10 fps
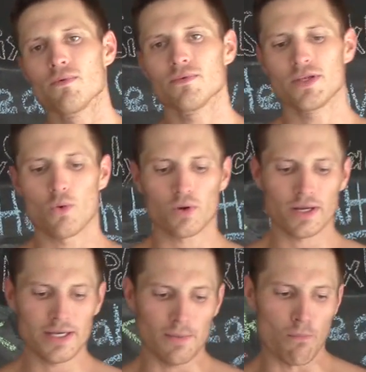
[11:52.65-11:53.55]
you know, we're
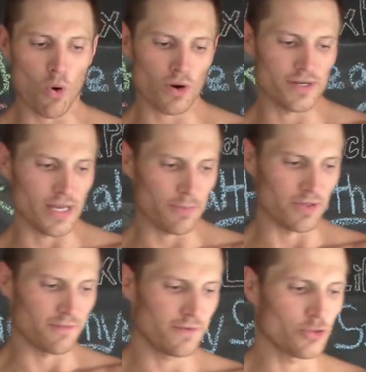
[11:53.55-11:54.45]
going to get more in
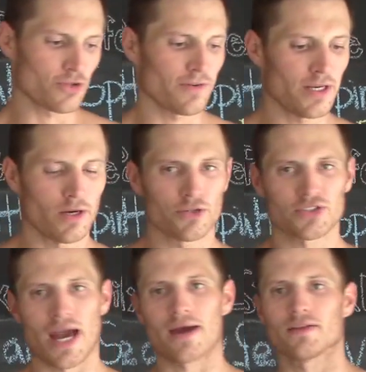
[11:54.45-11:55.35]
depth in future
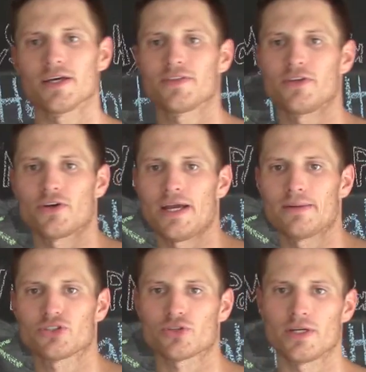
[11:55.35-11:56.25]
videos, how to lengthen your
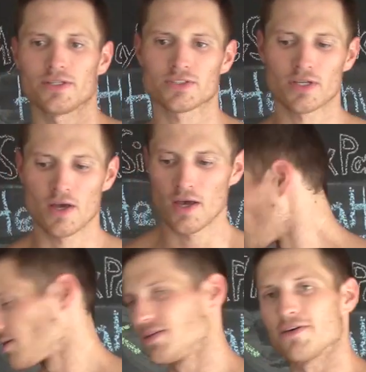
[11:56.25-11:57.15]
hamstrings,
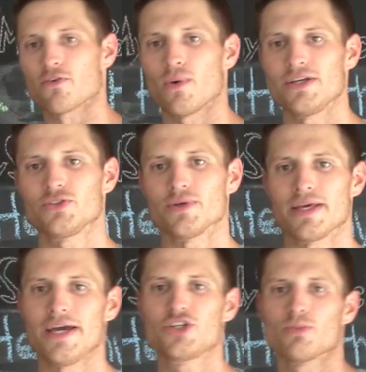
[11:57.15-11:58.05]
different ways to
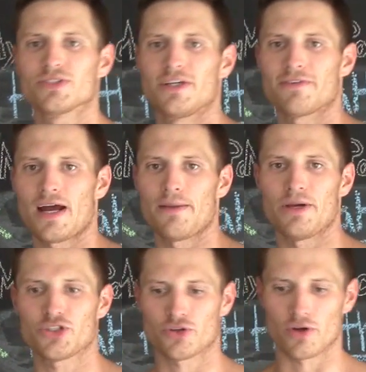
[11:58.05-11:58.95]
engage your multifidi and
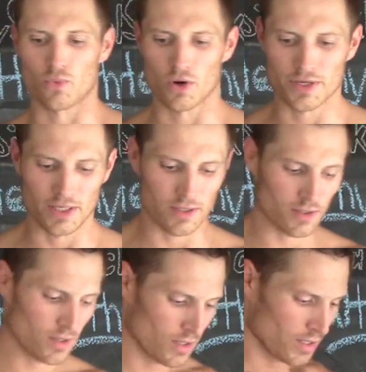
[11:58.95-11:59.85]
make sure they're
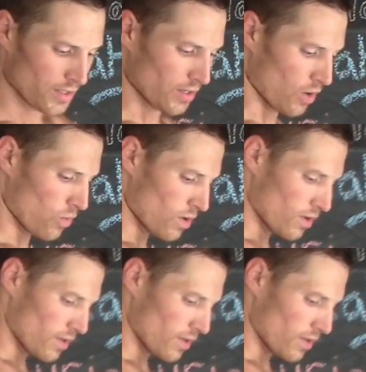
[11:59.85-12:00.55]
working, you know,